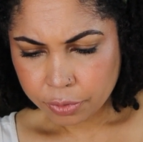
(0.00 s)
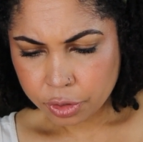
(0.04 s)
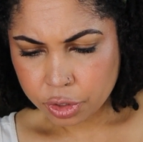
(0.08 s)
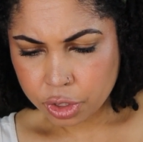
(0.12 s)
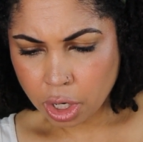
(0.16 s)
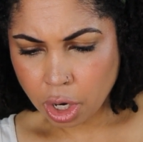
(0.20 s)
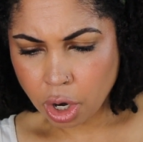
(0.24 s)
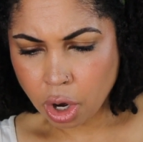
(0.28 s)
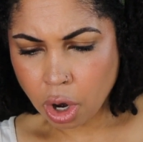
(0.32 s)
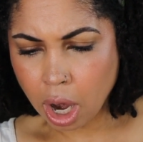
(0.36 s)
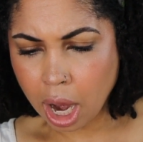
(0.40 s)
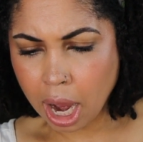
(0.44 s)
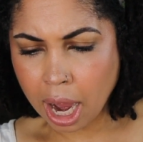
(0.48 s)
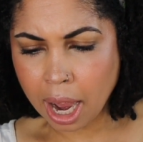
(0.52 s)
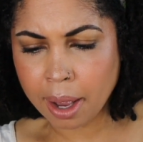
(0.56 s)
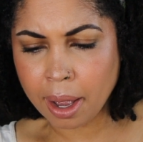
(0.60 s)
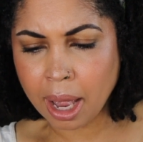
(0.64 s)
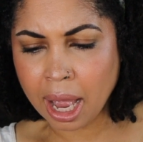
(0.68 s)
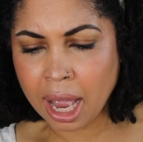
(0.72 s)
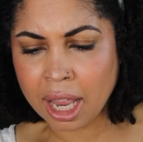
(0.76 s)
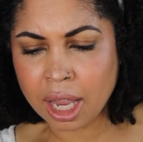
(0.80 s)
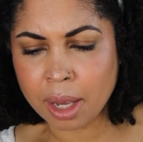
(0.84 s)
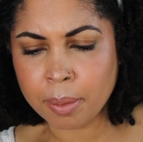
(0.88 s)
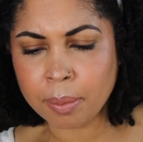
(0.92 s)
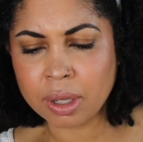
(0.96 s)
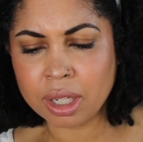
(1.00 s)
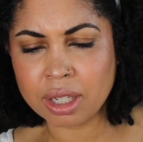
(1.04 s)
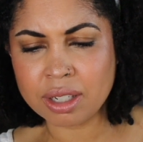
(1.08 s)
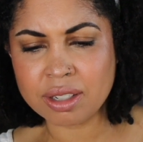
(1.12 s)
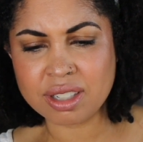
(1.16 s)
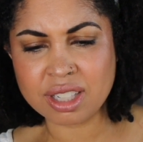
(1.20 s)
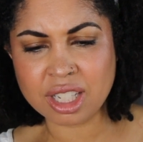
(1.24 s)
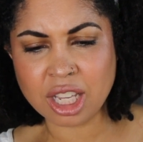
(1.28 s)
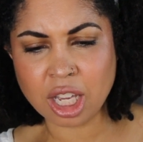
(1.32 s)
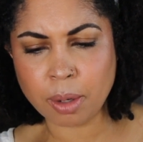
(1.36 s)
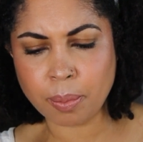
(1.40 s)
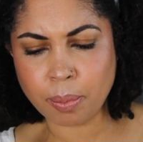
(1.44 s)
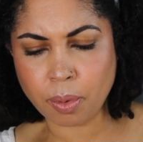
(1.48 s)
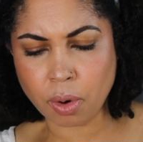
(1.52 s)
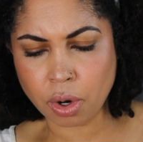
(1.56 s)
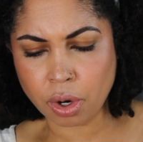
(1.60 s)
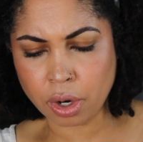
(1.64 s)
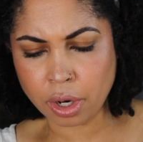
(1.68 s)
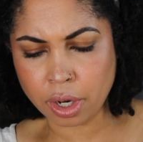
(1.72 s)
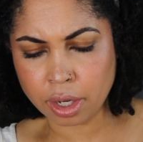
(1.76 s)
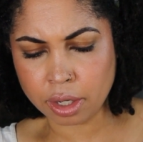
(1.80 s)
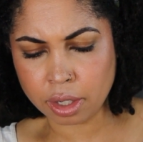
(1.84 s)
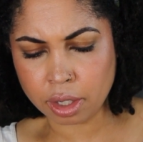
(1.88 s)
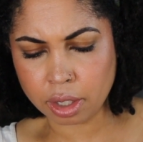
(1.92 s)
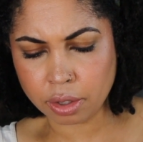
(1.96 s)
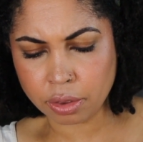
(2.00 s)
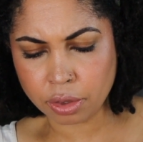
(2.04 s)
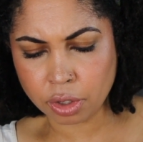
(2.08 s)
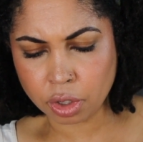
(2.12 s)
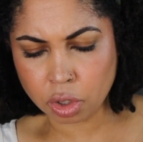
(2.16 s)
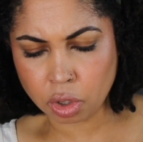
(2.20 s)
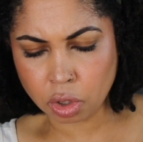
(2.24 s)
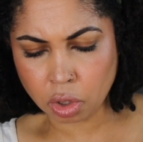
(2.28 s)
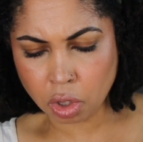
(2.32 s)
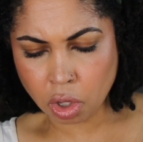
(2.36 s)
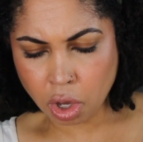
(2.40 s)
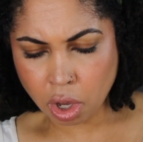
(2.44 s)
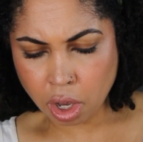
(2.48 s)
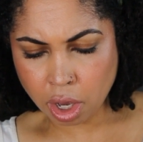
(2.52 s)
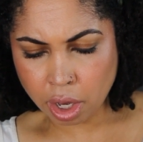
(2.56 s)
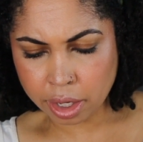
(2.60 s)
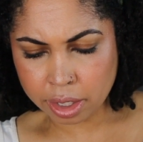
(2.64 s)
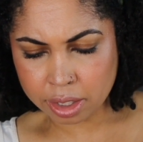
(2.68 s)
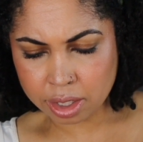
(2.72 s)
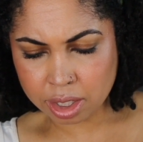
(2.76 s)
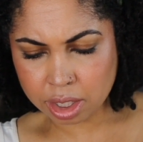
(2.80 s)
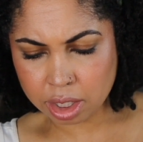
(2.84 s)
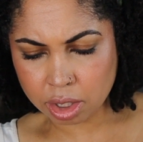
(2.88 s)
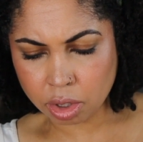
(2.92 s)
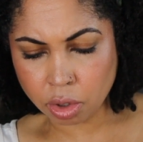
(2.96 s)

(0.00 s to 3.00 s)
So I am gonna skip on the gloss